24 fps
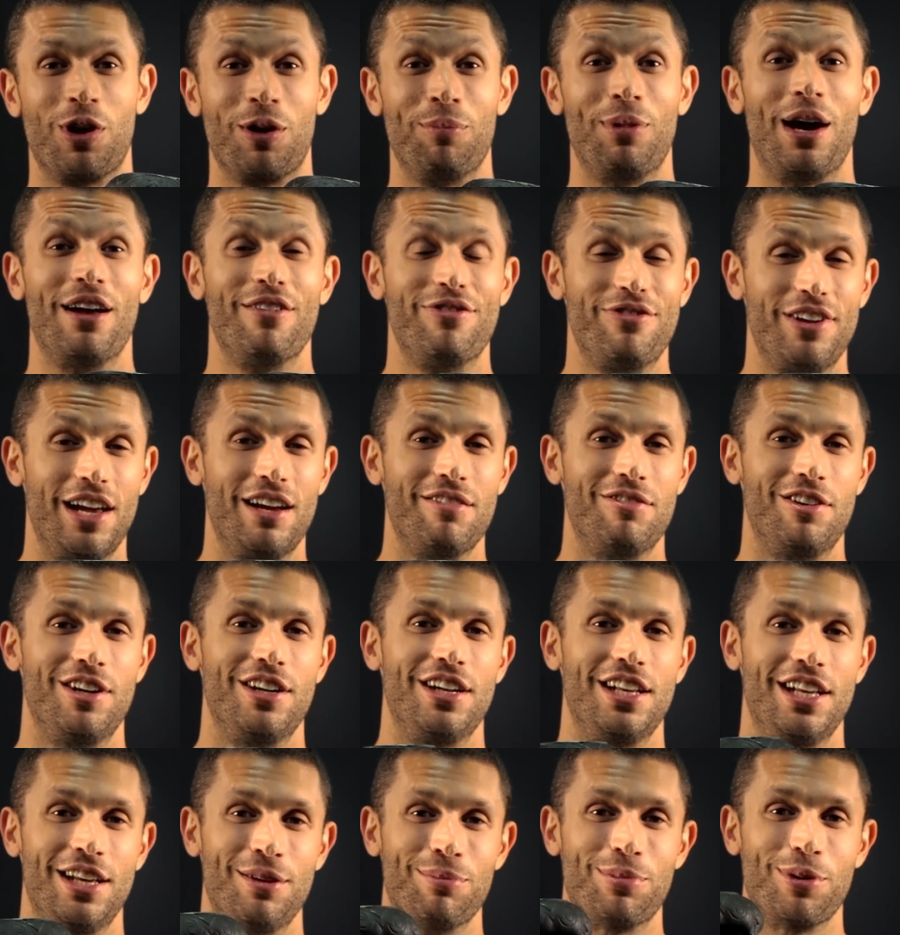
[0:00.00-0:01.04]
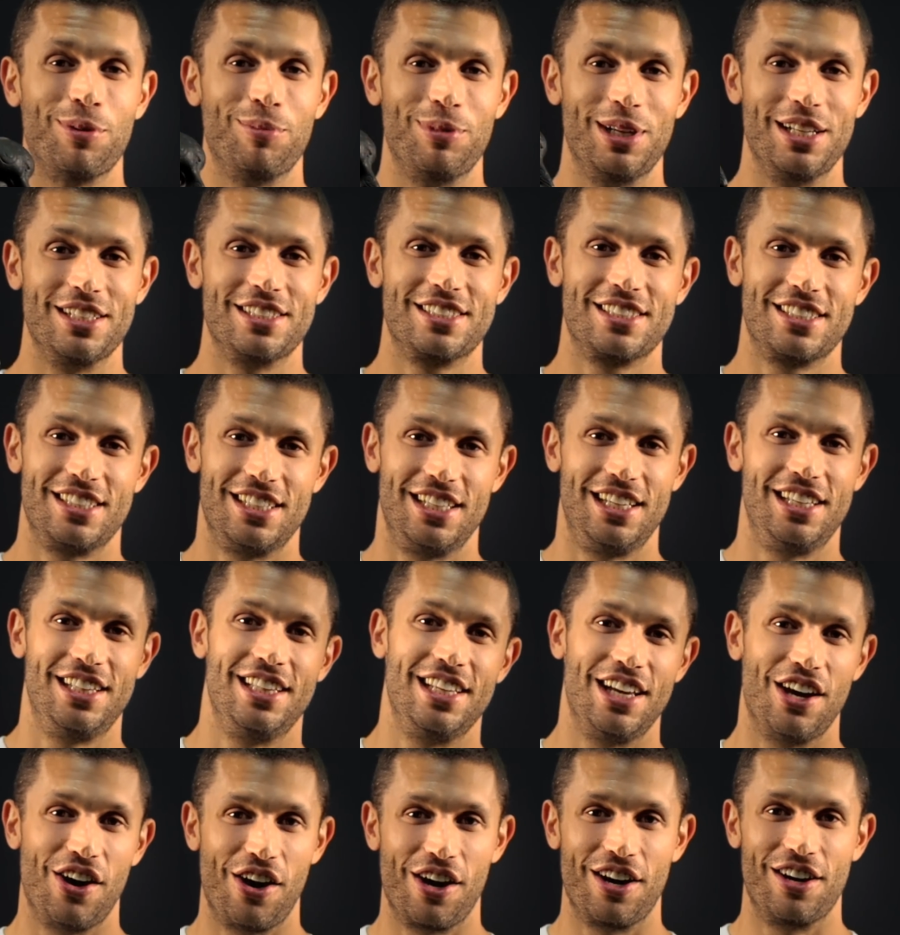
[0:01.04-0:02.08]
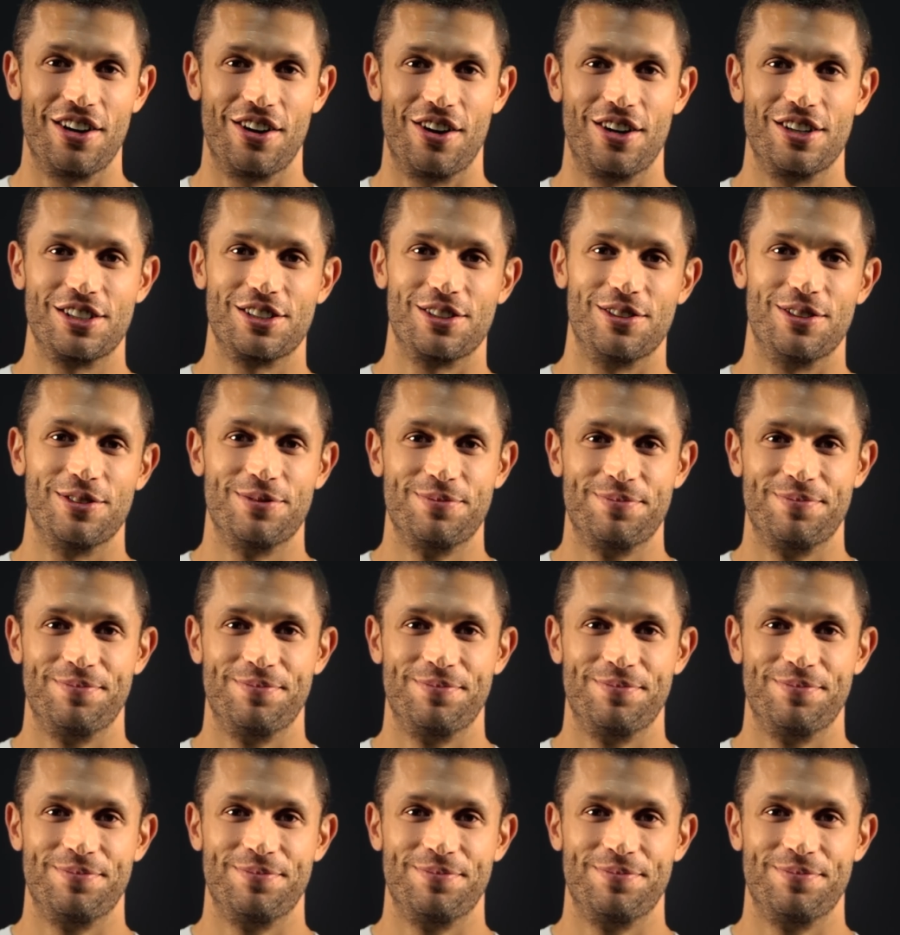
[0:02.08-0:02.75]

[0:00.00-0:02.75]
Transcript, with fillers: one of my favorite implements in the Onnit arsenal.